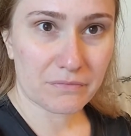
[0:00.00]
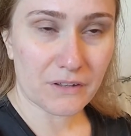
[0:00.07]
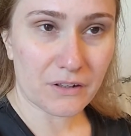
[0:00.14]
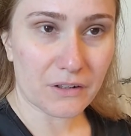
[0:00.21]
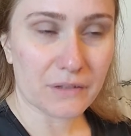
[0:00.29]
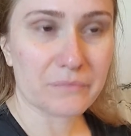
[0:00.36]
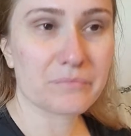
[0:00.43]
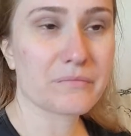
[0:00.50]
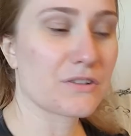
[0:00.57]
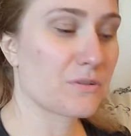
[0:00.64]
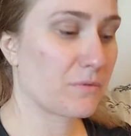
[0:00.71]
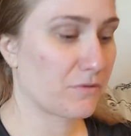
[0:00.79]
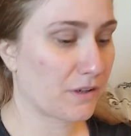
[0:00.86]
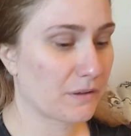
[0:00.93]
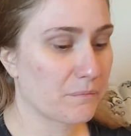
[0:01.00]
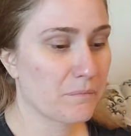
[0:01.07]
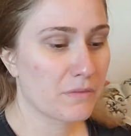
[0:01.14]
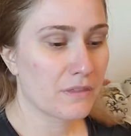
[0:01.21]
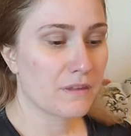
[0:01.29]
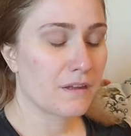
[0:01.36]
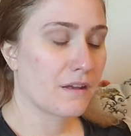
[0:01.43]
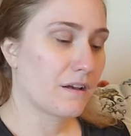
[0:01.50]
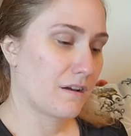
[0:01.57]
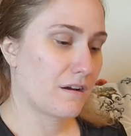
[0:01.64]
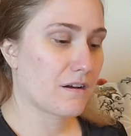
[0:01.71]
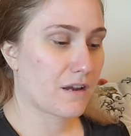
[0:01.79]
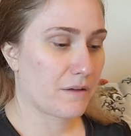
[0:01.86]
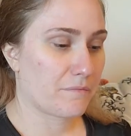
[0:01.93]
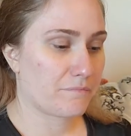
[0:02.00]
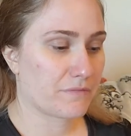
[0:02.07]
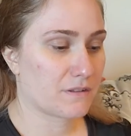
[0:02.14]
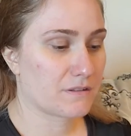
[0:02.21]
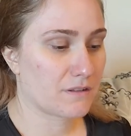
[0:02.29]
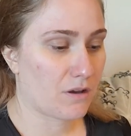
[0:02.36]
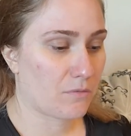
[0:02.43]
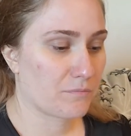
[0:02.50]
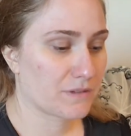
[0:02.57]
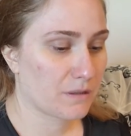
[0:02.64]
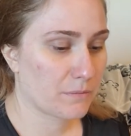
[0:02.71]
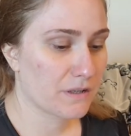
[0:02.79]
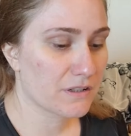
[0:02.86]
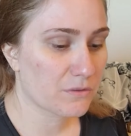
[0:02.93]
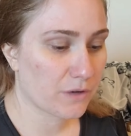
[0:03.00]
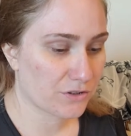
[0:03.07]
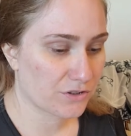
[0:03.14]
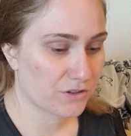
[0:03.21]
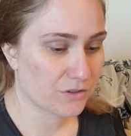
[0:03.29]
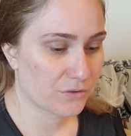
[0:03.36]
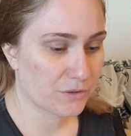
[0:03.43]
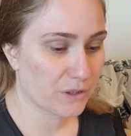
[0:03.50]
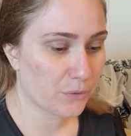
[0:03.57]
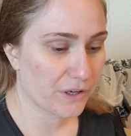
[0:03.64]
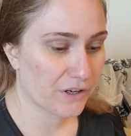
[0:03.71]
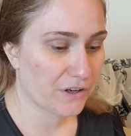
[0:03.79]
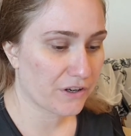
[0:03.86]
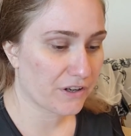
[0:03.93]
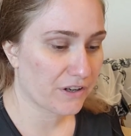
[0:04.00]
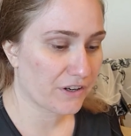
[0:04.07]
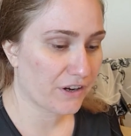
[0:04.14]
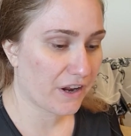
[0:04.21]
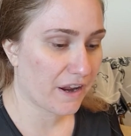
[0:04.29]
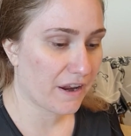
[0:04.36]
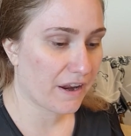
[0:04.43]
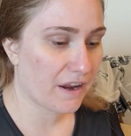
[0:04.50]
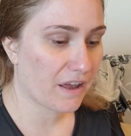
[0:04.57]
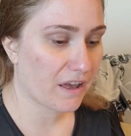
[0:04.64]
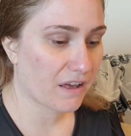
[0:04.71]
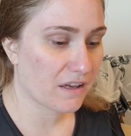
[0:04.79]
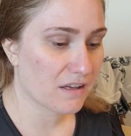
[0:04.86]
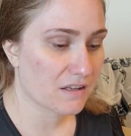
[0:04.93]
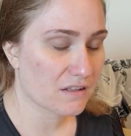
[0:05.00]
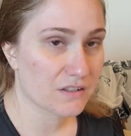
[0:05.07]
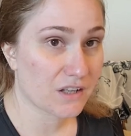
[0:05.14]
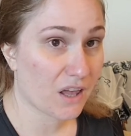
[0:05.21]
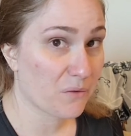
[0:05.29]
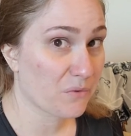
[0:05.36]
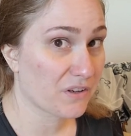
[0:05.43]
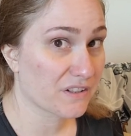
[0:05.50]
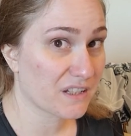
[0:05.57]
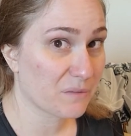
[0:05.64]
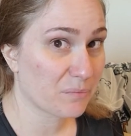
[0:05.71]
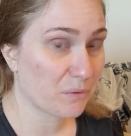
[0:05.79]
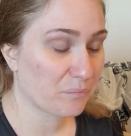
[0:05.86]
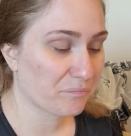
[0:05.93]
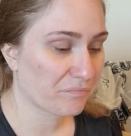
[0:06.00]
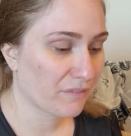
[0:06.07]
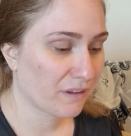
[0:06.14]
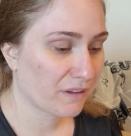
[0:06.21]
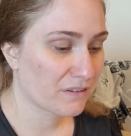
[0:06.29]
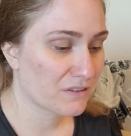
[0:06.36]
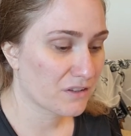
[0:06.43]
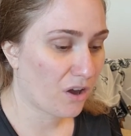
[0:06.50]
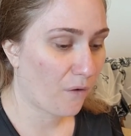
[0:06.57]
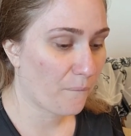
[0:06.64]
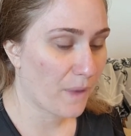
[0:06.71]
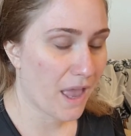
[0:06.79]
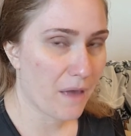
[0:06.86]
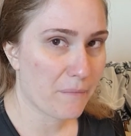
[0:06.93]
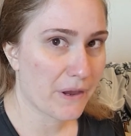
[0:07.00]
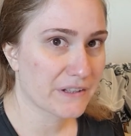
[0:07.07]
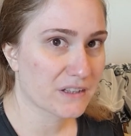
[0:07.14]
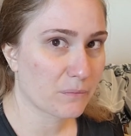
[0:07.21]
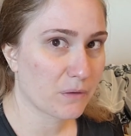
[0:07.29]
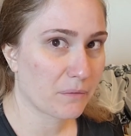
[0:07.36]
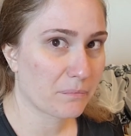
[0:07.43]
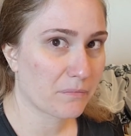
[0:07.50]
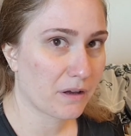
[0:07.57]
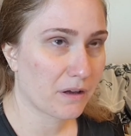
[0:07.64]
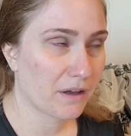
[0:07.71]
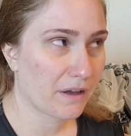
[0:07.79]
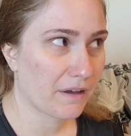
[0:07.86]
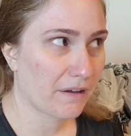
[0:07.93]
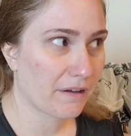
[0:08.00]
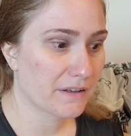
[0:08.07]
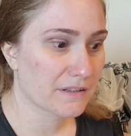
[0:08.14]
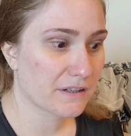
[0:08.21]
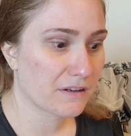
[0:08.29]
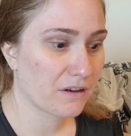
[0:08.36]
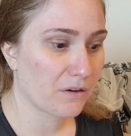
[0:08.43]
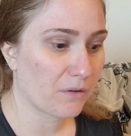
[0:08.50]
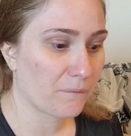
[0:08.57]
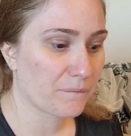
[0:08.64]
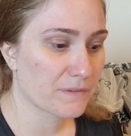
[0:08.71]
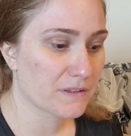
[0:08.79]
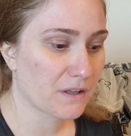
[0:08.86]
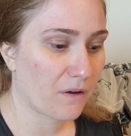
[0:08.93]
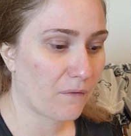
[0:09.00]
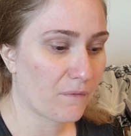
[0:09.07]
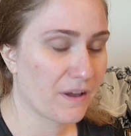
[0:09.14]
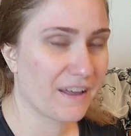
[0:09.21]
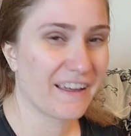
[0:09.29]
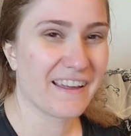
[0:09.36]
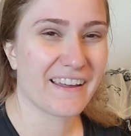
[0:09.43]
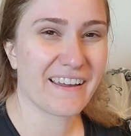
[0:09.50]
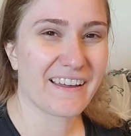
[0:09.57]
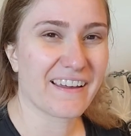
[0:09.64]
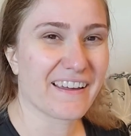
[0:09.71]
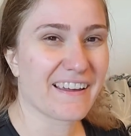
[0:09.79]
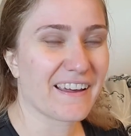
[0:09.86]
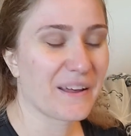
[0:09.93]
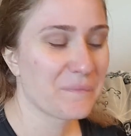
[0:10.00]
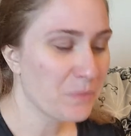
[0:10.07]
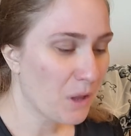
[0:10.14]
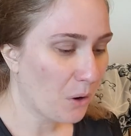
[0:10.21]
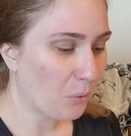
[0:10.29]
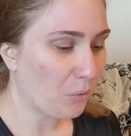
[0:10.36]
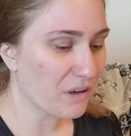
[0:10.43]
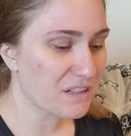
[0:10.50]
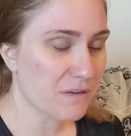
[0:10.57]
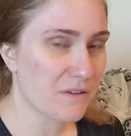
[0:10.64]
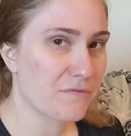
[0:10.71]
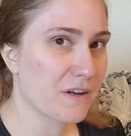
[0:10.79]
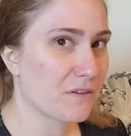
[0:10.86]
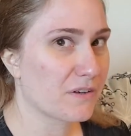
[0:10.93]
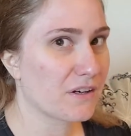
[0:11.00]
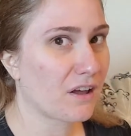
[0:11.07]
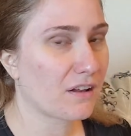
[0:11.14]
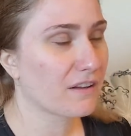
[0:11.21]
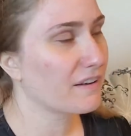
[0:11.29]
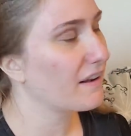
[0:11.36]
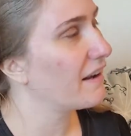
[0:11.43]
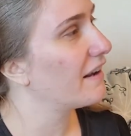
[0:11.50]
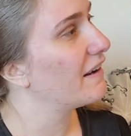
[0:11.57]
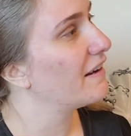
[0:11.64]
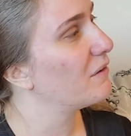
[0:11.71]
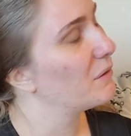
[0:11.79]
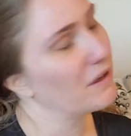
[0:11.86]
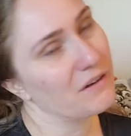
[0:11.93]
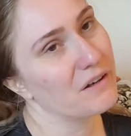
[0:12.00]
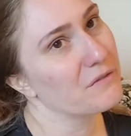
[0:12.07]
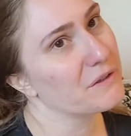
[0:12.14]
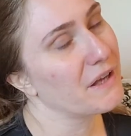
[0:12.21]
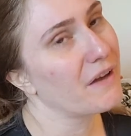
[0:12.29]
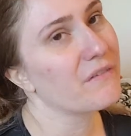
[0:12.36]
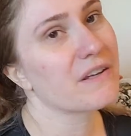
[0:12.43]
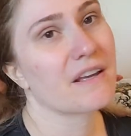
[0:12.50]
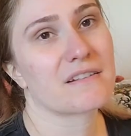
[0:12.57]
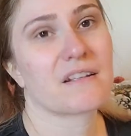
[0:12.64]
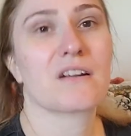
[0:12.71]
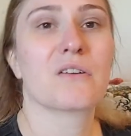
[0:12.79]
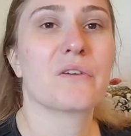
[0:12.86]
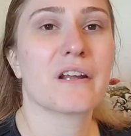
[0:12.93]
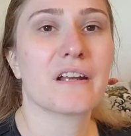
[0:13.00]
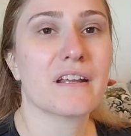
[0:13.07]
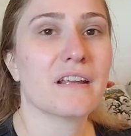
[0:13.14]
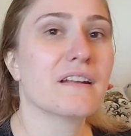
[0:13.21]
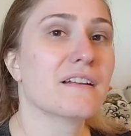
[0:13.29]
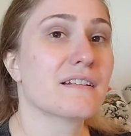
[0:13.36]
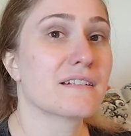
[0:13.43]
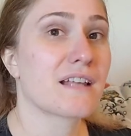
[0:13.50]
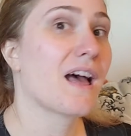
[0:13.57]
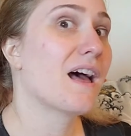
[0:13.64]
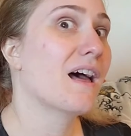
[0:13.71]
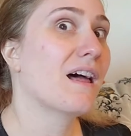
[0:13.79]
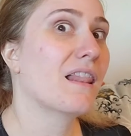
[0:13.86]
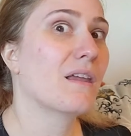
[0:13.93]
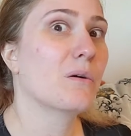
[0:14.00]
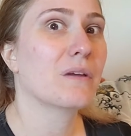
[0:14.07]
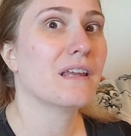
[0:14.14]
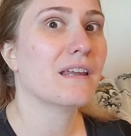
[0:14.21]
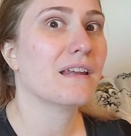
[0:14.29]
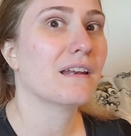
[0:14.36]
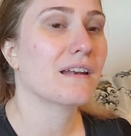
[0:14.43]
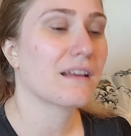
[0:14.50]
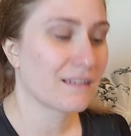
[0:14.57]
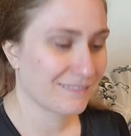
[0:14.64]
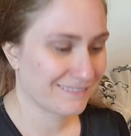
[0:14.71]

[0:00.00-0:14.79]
All right, that should be fine. Okay, so some of these questions are really weird and I'm gonna skip them. So, and mix them up as I go. So, what's my favorite holiday? Well, if you haven't guessed that already, it is Halloween.